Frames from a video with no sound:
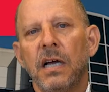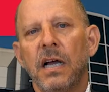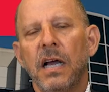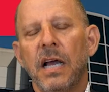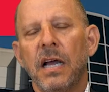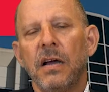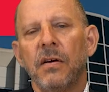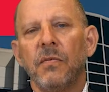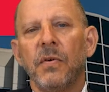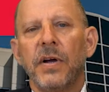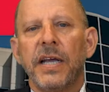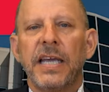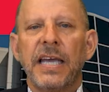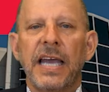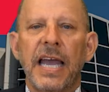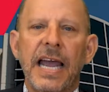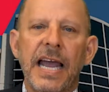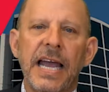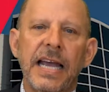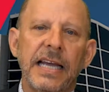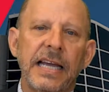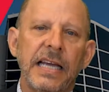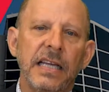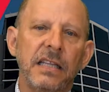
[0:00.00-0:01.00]
and we
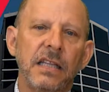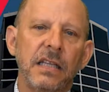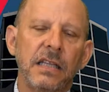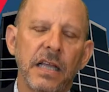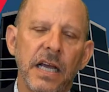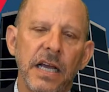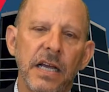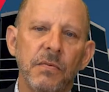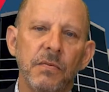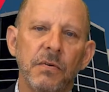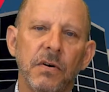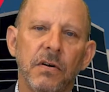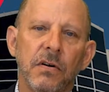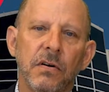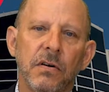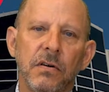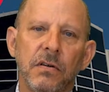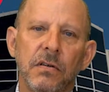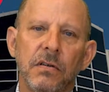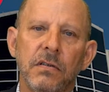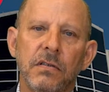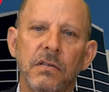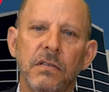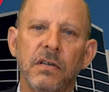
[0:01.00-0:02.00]
can't get the labor
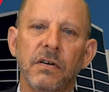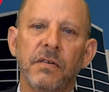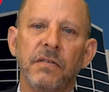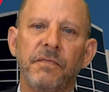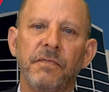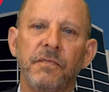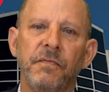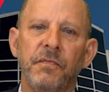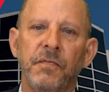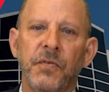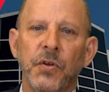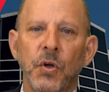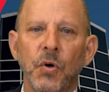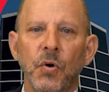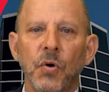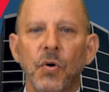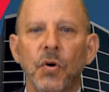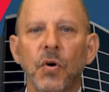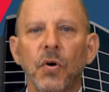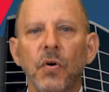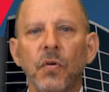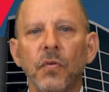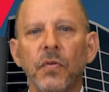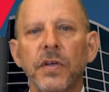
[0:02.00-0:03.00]
to
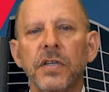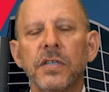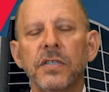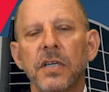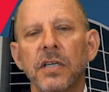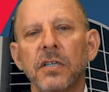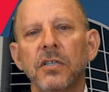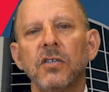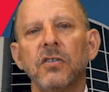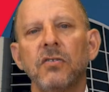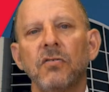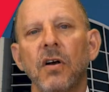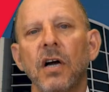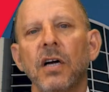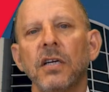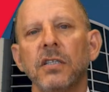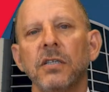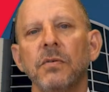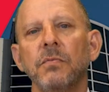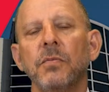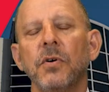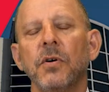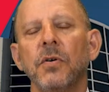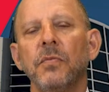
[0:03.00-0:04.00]
fuel this
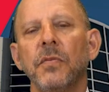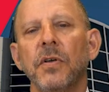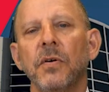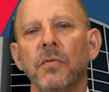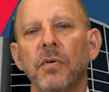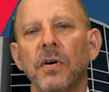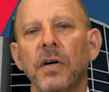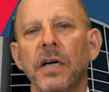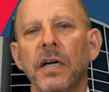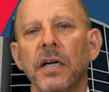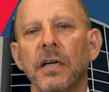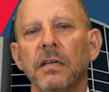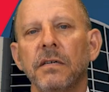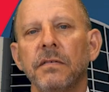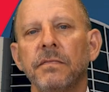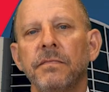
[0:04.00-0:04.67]
construction boom that we're in?